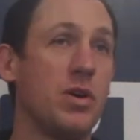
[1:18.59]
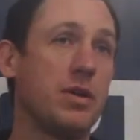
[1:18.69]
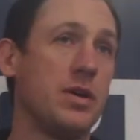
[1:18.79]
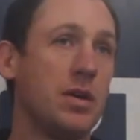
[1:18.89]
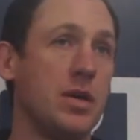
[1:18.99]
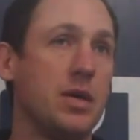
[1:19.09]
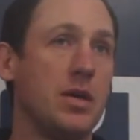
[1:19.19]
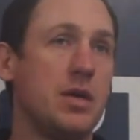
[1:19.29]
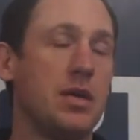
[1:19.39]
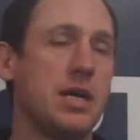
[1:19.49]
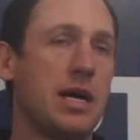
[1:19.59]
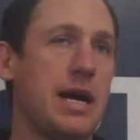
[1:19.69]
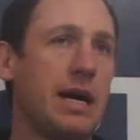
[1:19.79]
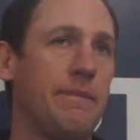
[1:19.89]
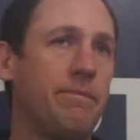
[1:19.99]
and
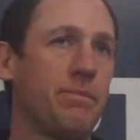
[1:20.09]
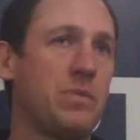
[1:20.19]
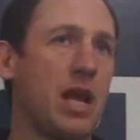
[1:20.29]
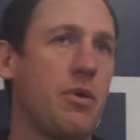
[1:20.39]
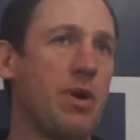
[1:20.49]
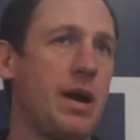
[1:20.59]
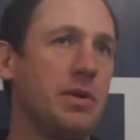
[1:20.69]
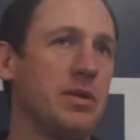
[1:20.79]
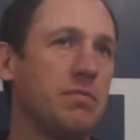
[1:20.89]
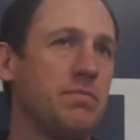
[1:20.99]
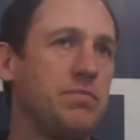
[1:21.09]
we were able to